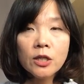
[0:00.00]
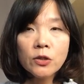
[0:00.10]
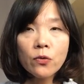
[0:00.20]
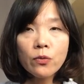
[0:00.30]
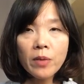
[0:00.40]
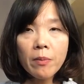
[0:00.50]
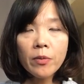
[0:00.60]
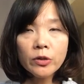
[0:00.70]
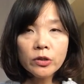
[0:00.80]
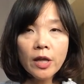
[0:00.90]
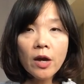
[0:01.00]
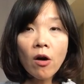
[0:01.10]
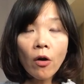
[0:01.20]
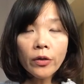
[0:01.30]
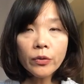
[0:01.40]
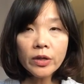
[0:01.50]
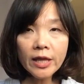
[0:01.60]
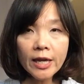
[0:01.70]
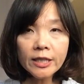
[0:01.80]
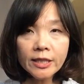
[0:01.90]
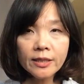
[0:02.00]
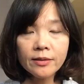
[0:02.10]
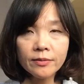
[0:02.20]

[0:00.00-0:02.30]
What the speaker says: So remember to take all 3 tests